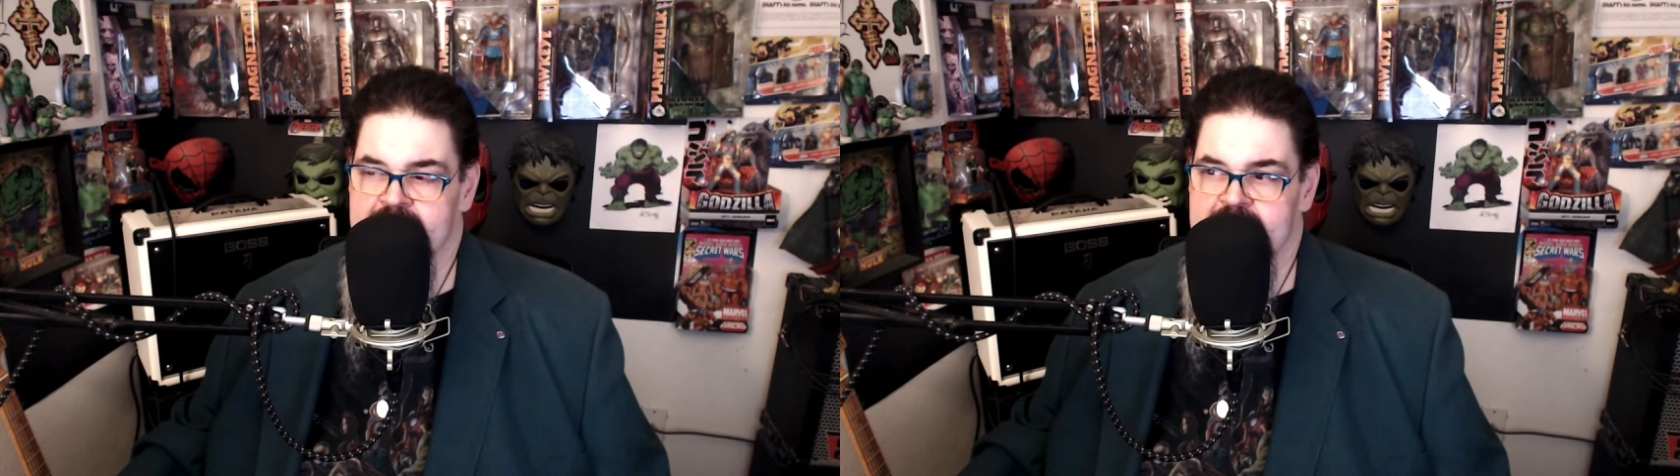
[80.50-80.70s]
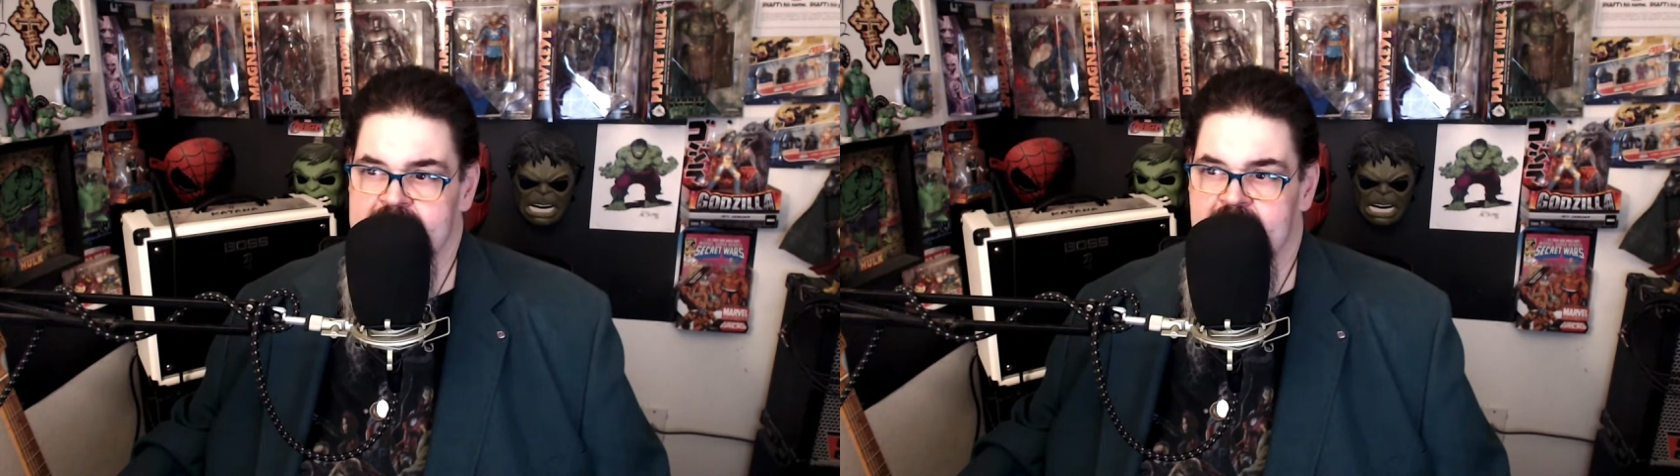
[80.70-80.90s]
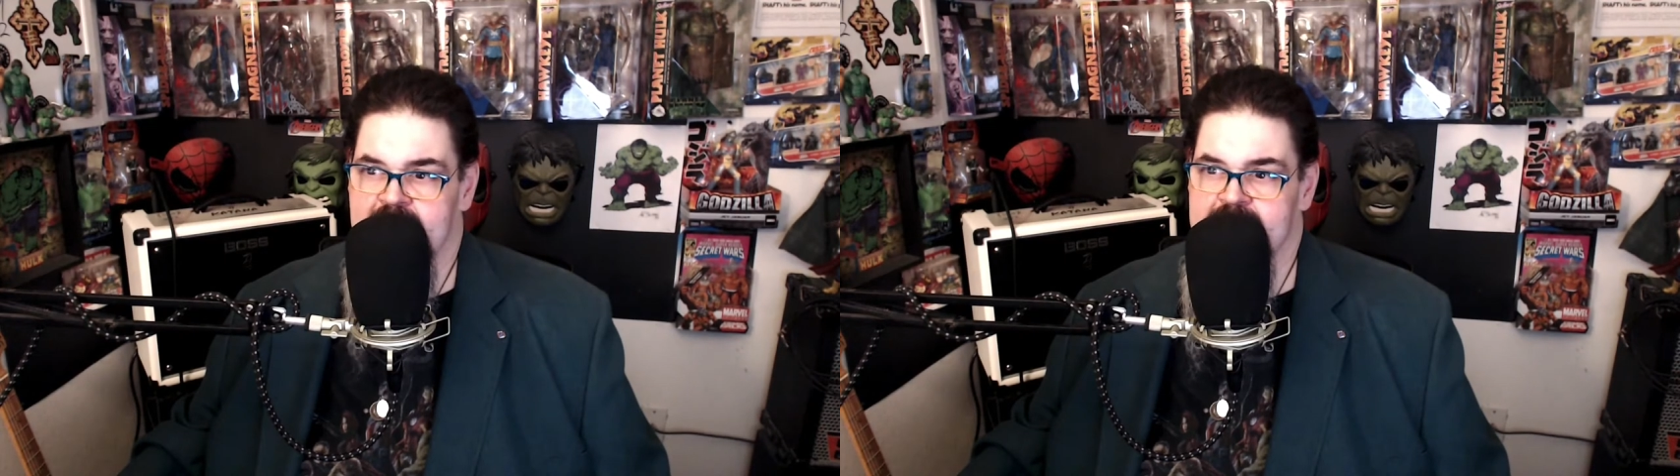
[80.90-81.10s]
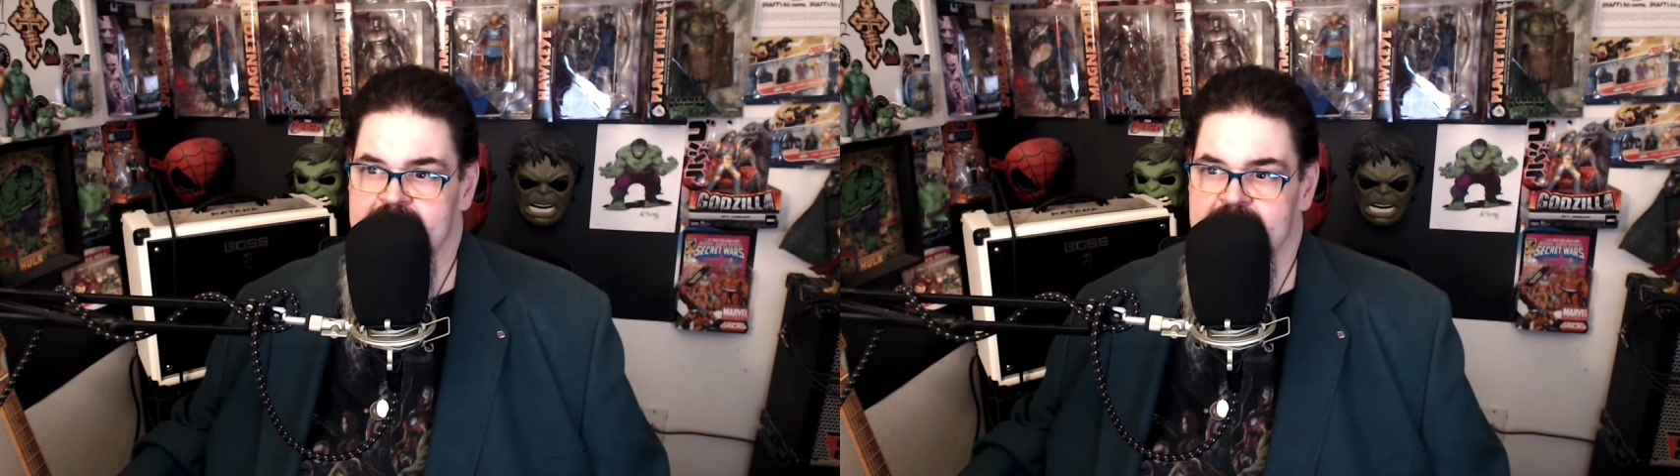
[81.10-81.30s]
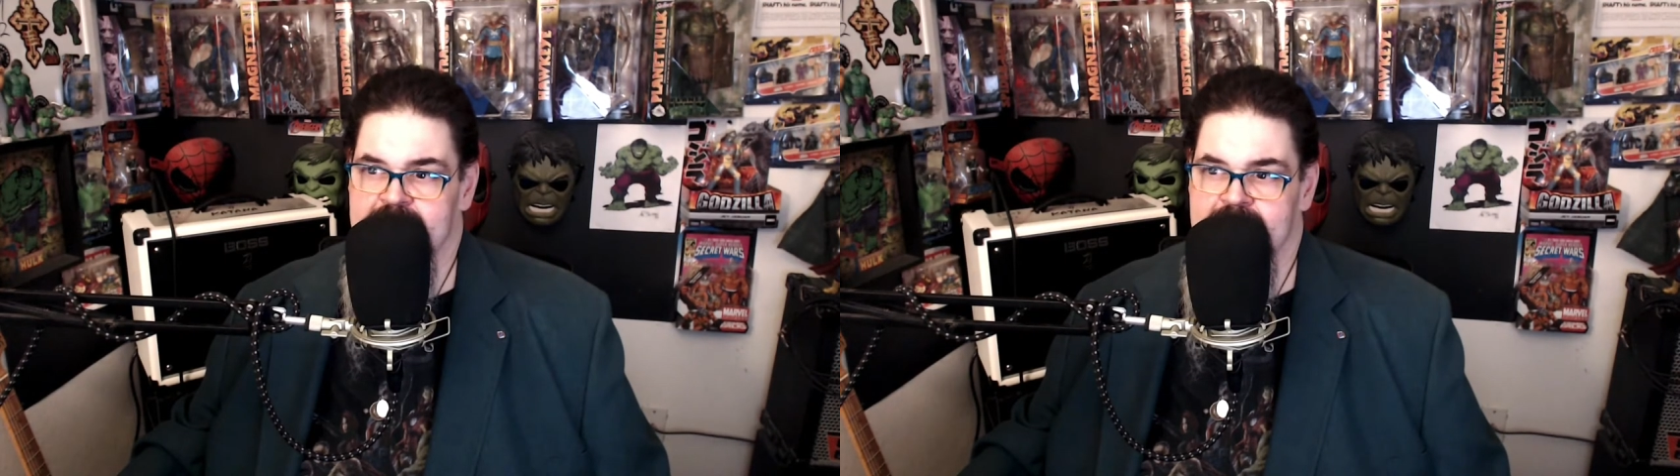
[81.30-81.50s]
not
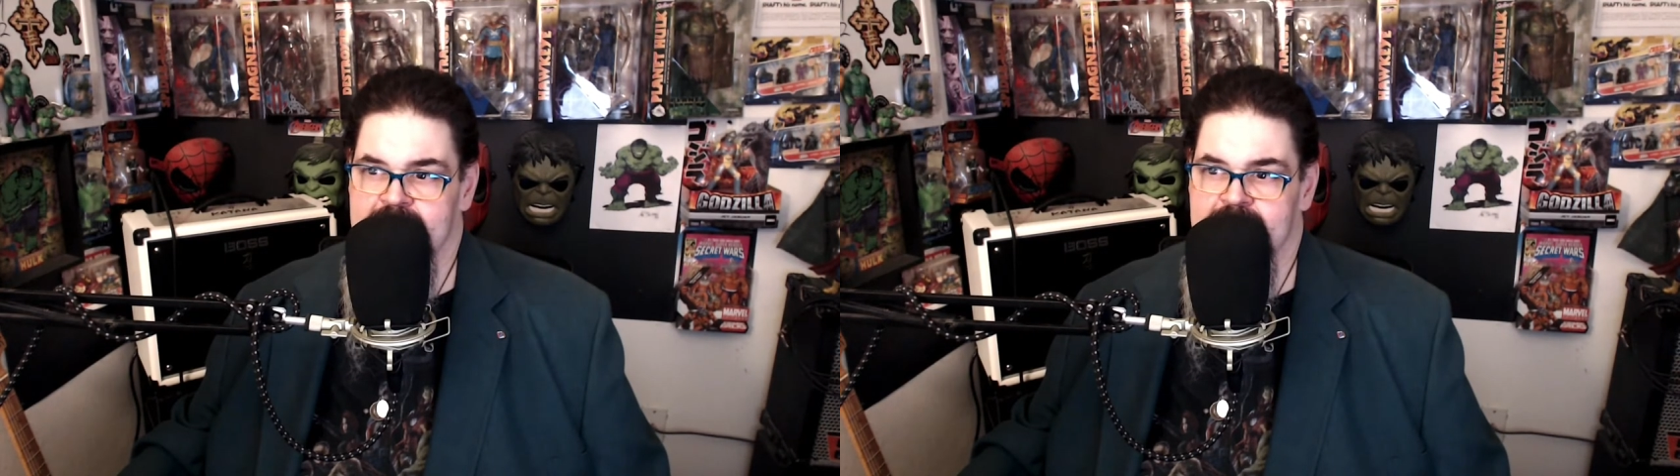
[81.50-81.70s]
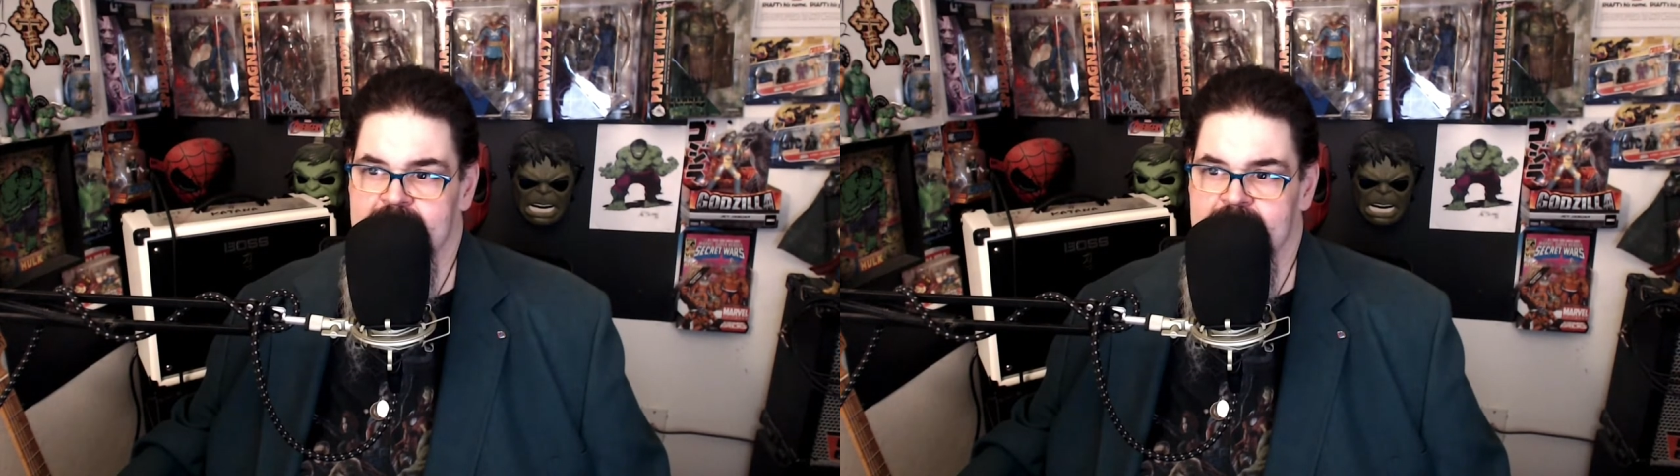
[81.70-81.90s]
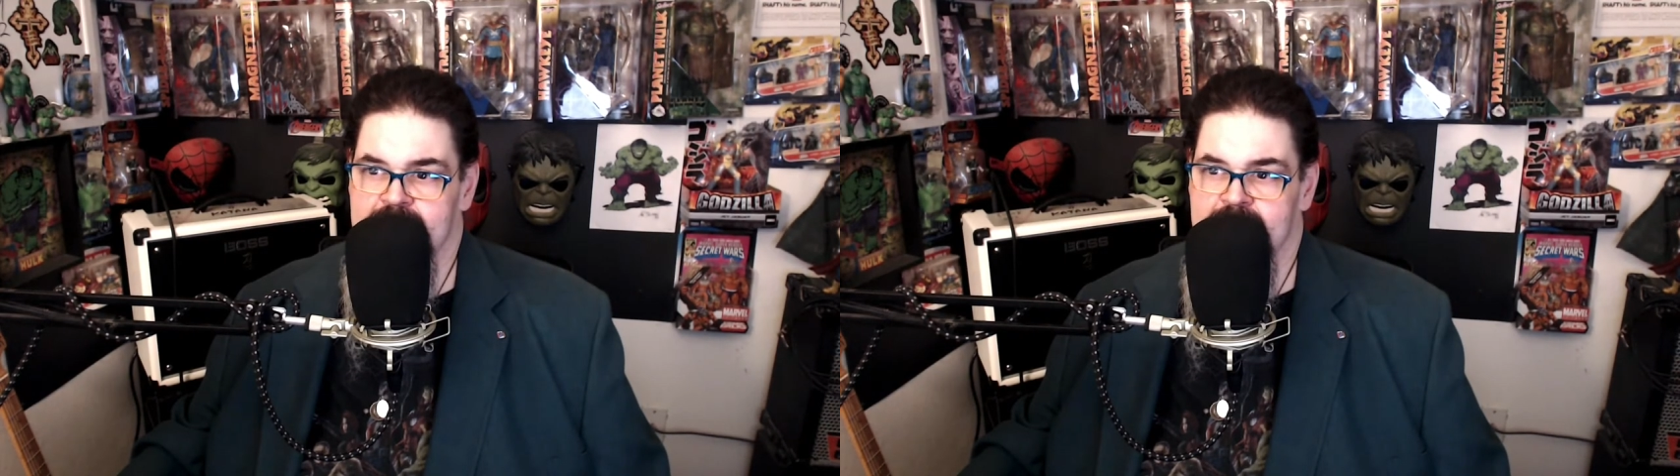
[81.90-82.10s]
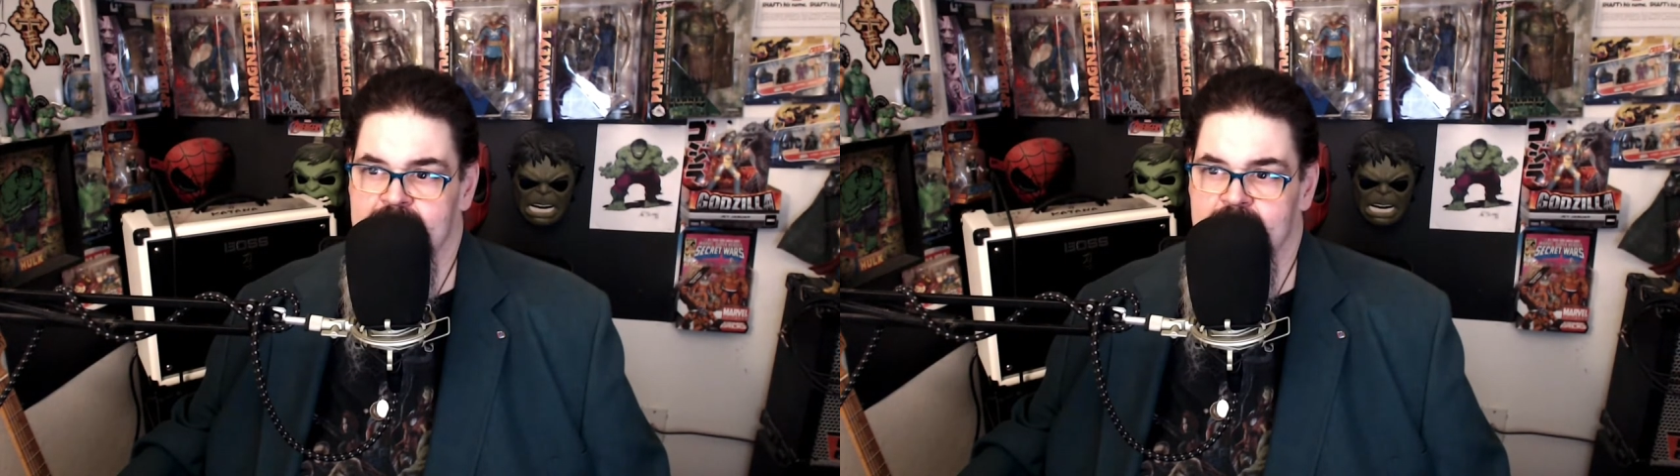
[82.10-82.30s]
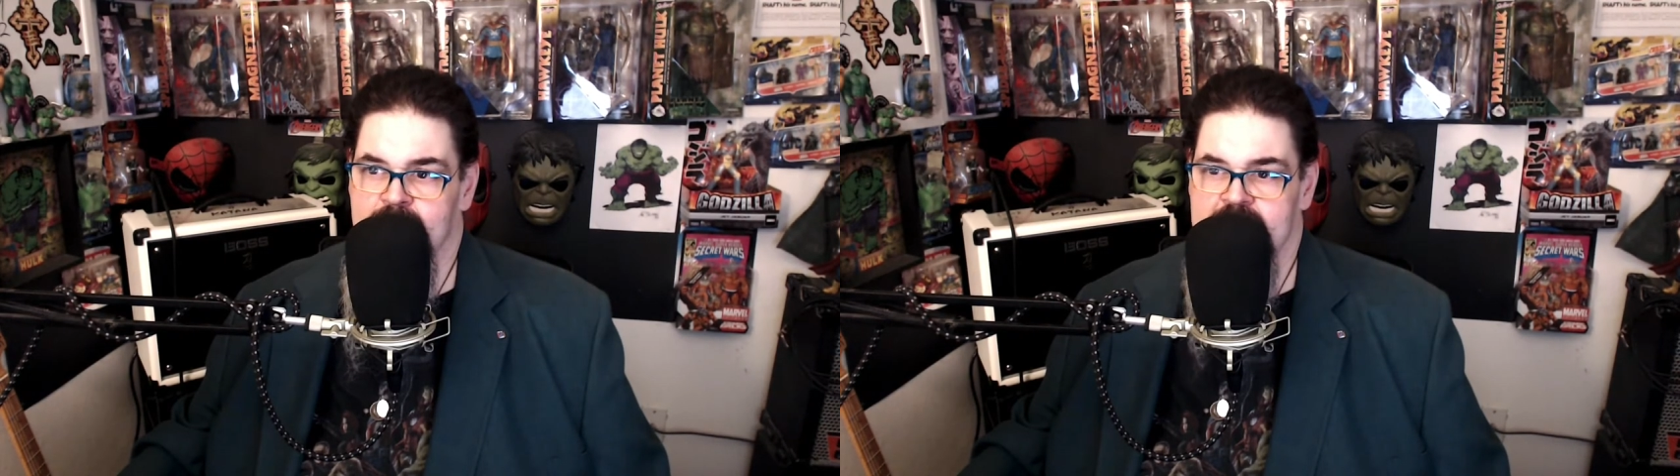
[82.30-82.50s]

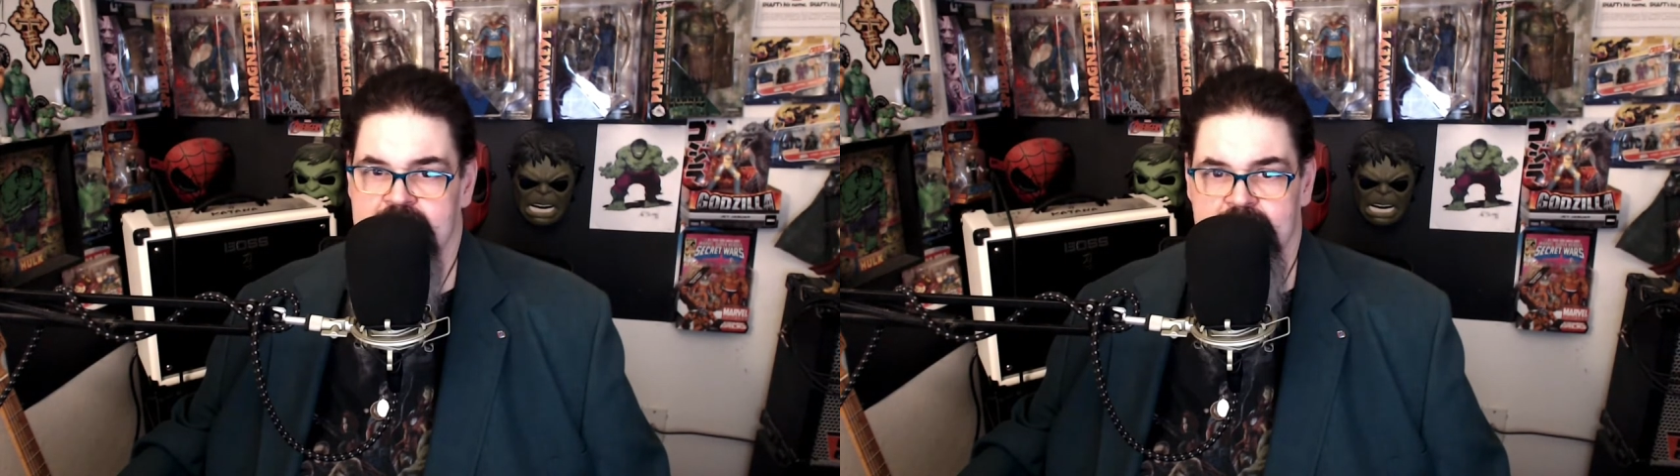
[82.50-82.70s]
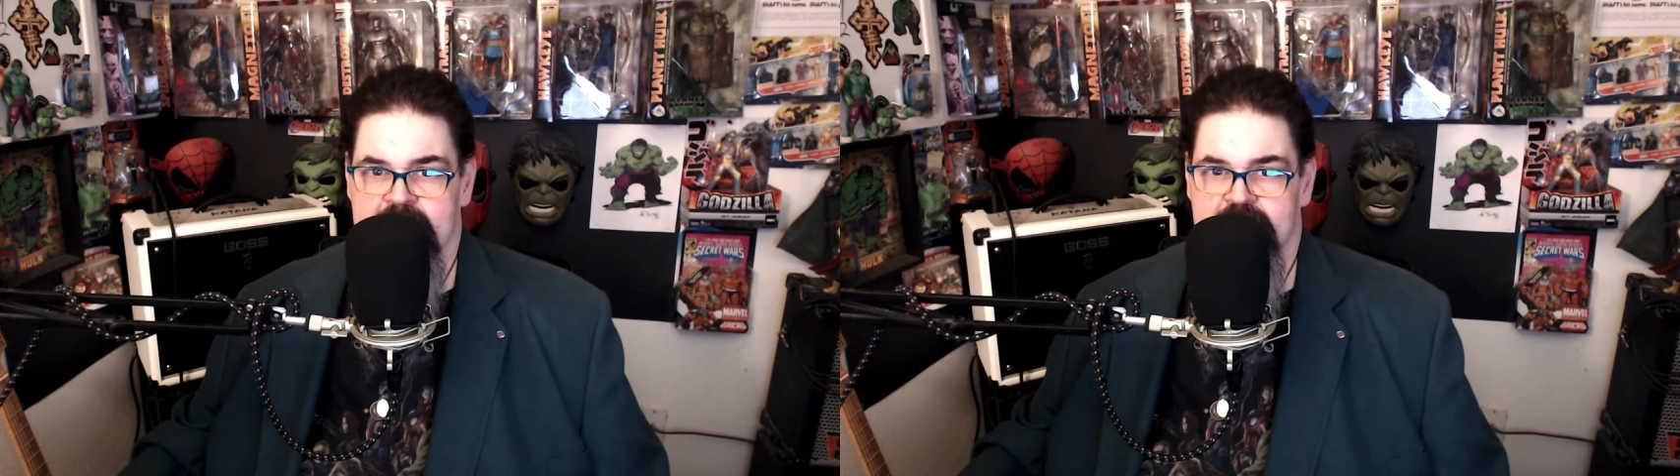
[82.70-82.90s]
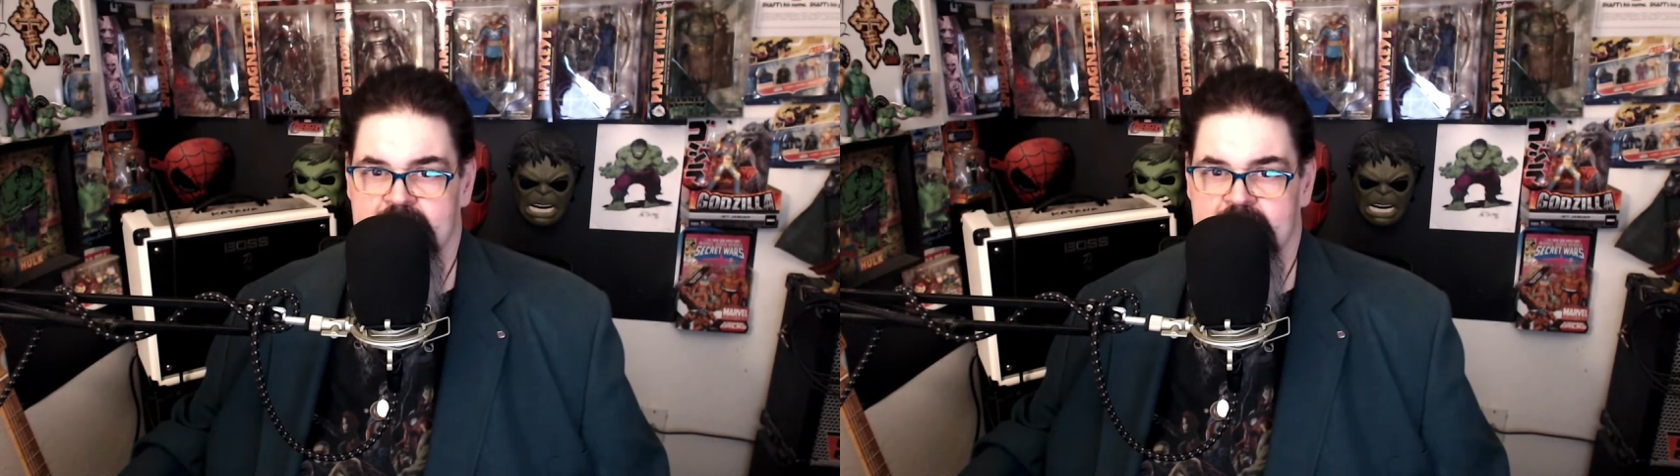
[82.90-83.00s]
what you ex-